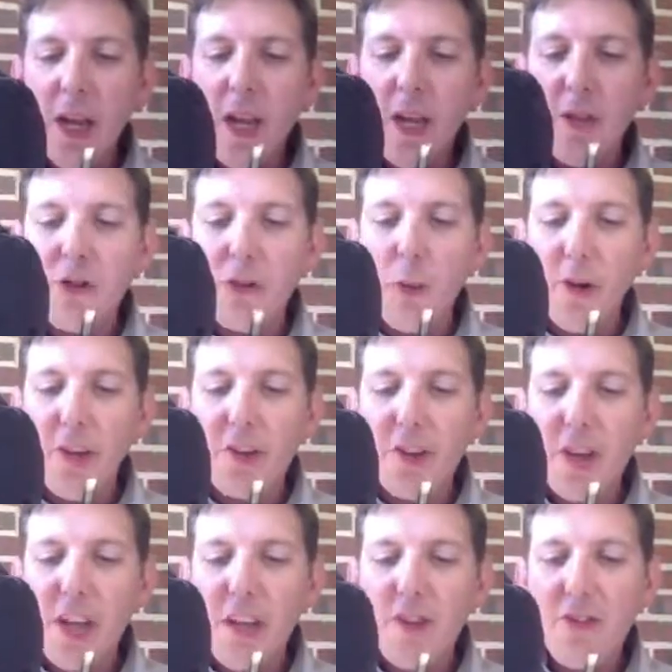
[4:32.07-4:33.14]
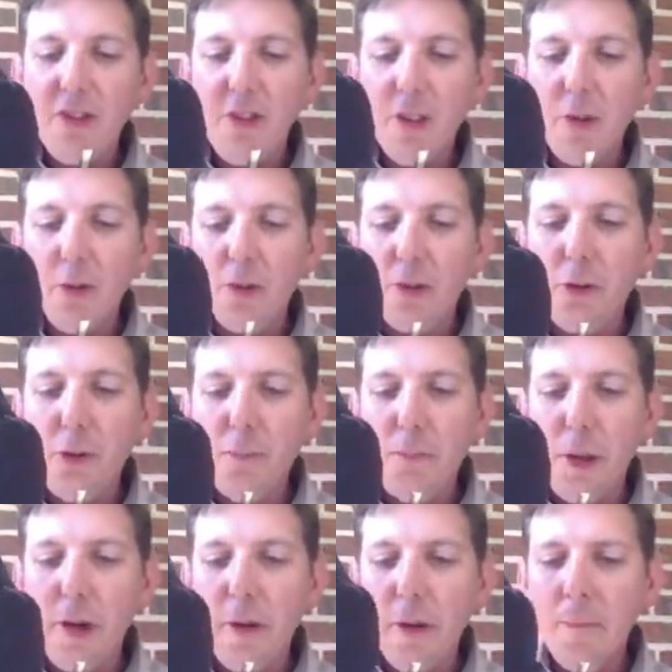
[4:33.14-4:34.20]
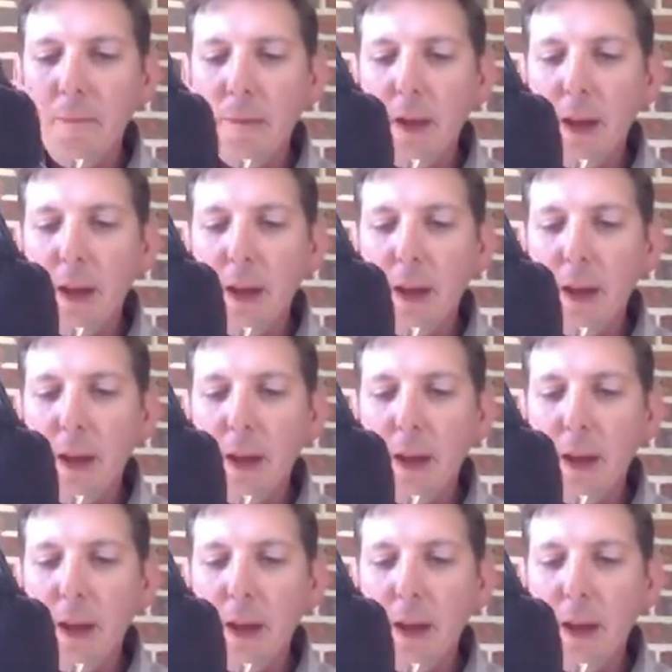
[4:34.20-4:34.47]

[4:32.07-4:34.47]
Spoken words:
it's going to taste a little too bitter